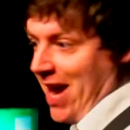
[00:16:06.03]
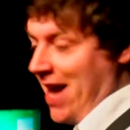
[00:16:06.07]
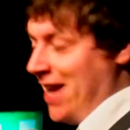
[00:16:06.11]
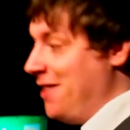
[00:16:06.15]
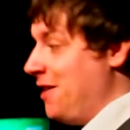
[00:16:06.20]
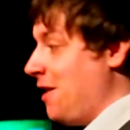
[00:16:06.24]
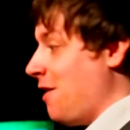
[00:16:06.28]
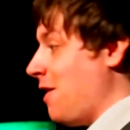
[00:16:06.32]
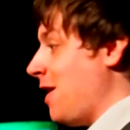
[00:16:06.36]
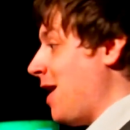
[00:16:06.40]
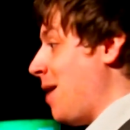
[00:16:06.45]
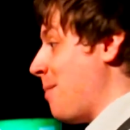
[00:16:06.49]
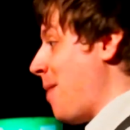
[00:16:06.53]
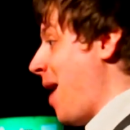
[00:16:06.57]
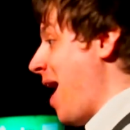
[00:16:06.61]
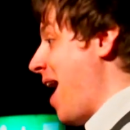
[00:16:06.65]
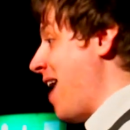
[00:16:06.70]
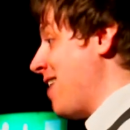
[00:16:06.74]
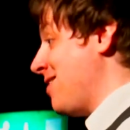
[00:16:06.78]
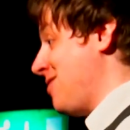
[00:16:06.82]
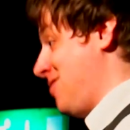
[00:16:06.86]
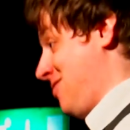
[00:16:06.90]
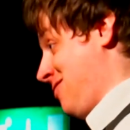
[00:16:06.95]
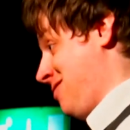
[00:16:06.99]
I could get my
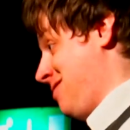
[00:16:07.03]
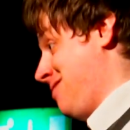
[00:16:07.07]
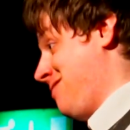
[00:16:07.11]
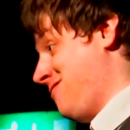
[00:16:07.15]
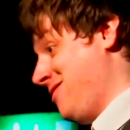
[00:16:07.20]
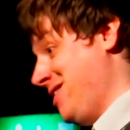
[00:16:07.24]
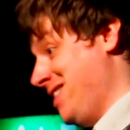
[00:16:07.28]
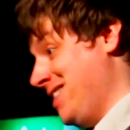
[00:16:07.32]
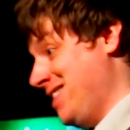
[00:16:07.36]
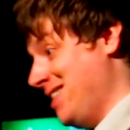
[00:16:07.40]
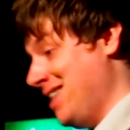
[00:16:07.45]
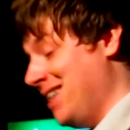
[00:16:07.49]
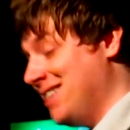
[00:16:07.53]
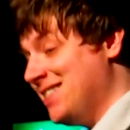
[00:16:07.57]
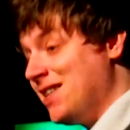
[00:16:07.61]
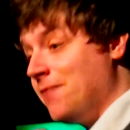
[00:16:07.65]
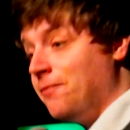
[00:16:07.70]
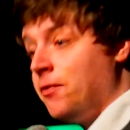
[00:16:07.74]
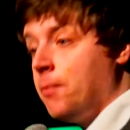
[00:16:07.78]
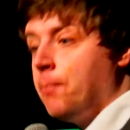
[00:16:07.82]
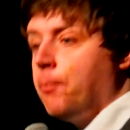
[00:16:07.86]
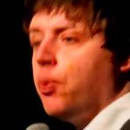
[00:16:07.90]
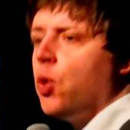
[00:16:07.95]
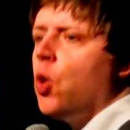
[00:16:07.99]
hands on, really,
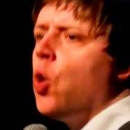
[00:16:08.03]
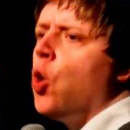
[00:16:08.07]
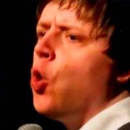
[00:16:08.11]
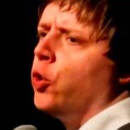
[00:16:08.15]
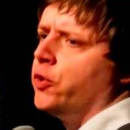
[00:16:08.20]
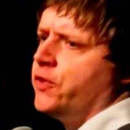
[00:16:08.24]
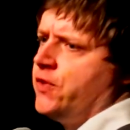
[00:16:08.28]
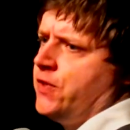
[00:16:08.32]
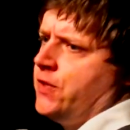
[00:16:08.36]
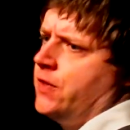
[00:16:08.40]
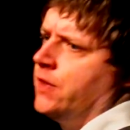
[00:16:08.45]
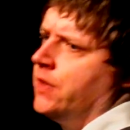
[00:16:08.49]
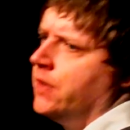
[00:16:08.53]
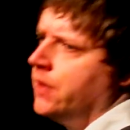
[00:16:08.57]
except for port,